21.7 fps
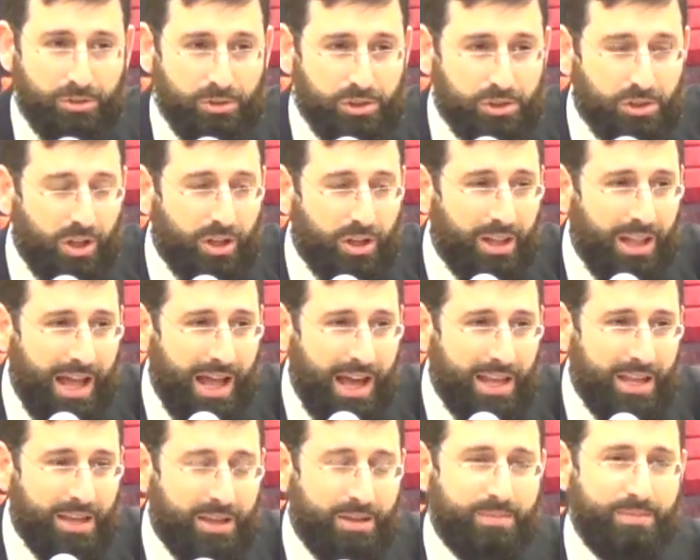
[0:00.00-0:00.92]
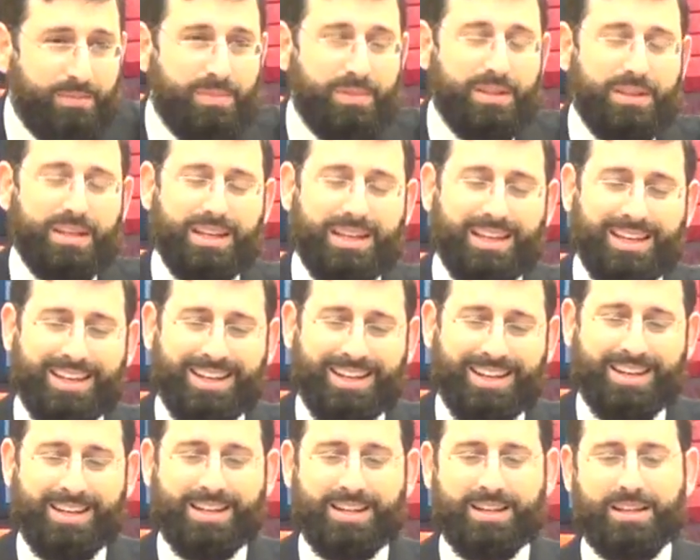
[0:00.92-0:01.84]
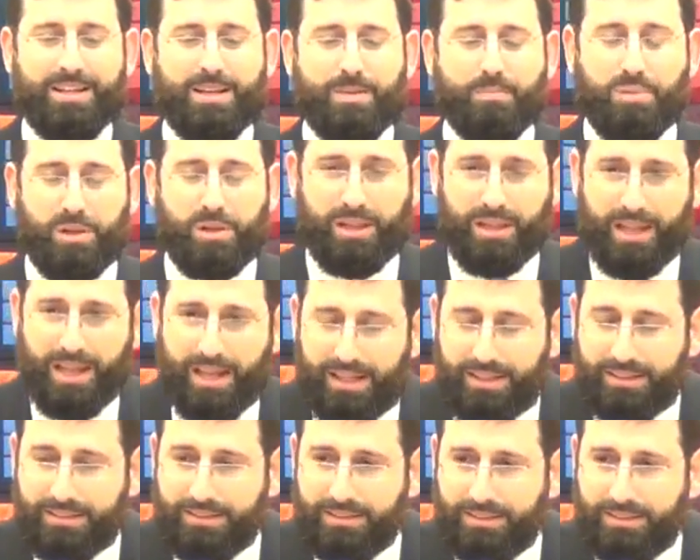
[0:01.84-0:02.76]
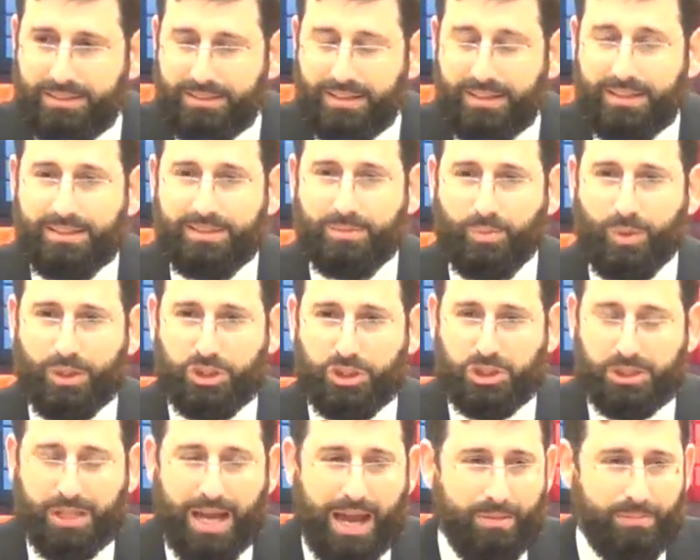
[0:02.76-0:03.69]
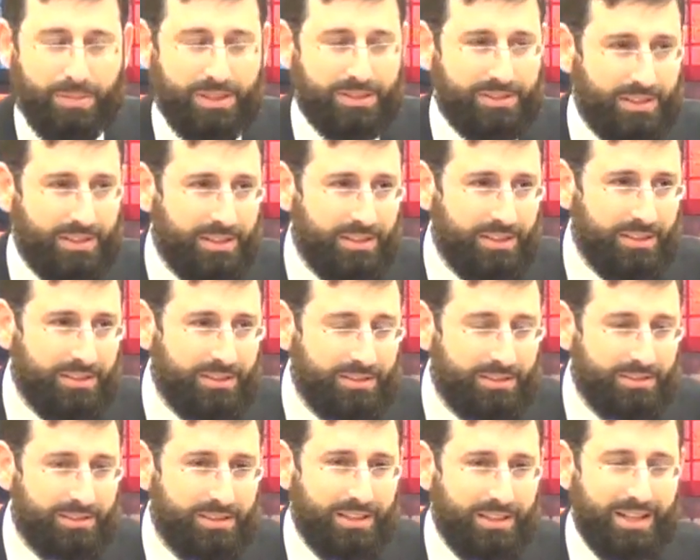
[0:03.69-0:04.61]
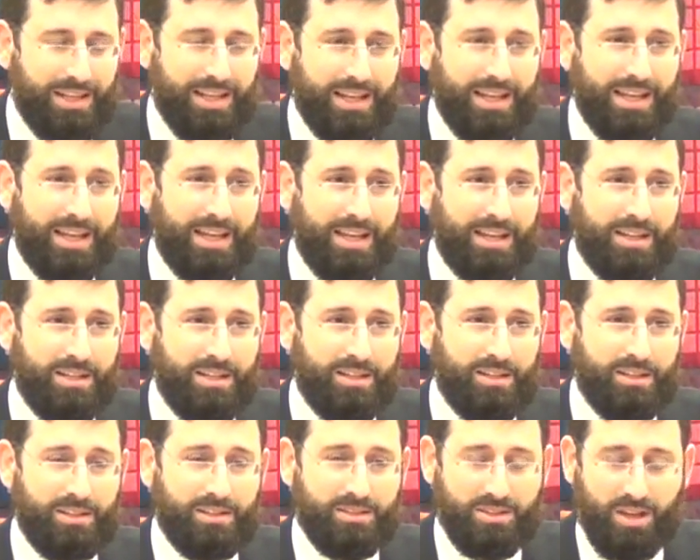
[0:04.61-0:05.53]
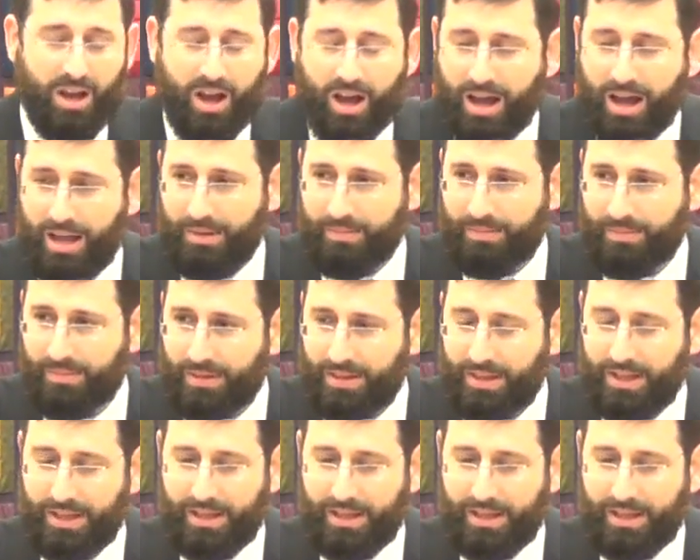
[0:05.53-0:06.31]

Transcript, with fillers: Yerushalayim in place is what Shabbos is in time.